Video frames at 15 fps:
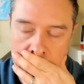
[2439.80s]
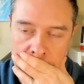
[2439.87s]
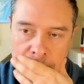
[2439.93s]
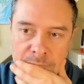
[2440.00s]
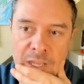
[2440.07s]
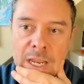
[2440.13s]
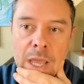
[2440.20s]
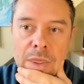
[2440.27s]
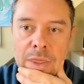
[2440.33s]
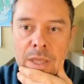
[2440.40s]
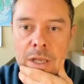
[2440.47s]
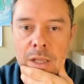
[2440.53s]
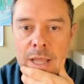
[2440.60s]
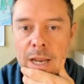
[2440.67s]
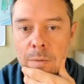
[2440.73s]
Like, I
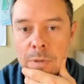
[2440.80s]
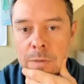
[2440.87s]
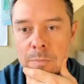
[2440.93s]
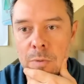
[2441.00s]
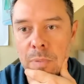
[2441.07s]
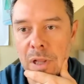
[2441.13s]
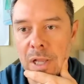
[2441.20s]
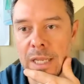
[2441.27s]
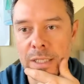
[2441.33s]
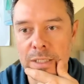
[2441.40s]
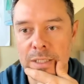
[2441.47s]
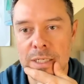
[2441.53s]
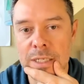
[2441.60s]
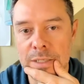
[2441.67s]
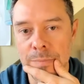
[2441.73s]
think a lot of people play in
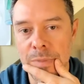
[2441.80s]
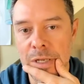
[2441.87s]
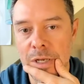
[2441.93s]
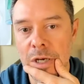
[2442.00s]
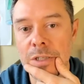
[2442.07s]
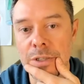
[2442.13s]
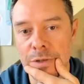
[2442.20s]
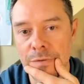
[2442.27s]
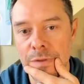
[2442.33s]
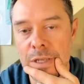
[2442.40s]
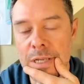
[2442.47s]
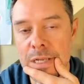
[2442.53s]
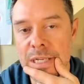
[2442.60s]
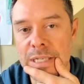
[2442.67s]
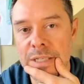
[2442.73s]
season because of
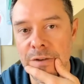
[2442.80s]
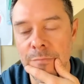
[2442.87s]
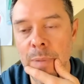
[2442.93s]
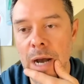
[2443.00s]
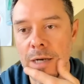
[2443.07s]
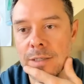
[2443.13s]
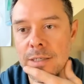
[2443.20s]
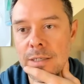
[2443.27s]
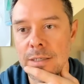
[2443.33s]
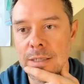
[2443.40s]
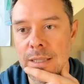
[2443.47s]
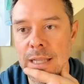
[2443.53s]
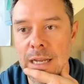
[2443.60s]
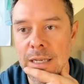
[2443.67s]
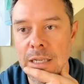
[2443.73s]
the ease of boxes,
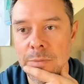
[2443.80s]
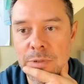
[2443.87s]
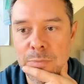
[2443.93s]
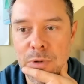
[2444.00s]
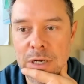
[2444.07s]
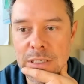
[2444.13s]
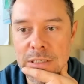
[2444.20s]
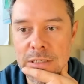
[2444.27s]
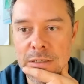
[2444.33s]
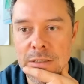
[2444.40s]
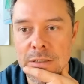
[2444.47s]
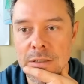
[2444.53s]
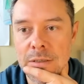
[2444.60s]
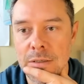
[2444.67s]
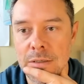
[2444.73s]
and that keeps
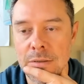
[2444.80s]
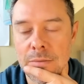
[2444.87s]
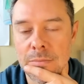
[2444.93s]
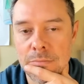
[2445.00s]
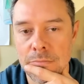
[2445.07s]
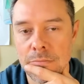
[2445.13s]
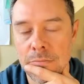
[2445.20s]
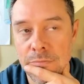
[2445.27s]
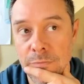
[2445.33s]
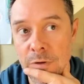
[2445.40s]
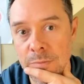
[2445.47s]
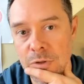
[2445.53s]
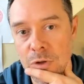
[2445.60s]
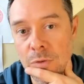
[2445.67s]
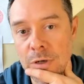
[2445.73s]
prices
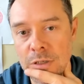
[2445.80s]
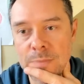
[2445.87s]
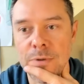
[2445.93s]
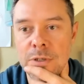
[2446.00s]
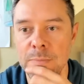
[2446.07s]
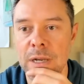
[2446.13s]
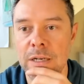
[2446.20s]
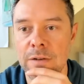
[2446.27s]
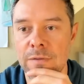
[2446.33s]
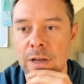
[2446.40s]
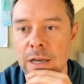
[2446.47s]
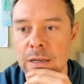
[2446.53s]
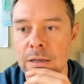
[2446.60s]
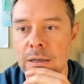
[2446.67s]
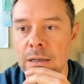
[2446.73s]
from Sorare's perspective high.